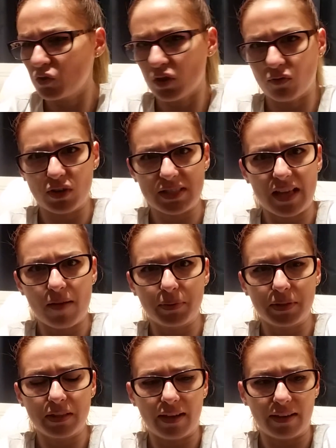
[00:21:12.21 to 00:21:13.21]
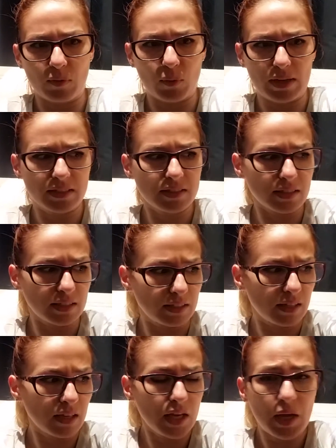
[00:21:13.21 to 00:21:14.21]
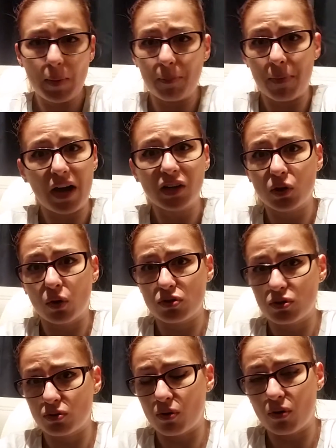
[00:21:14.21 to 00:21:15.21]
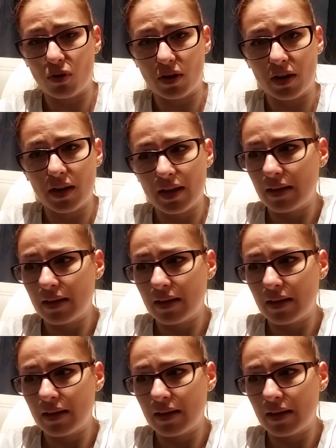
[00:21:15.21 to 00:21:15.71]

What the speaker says: So for example, I went in mango store.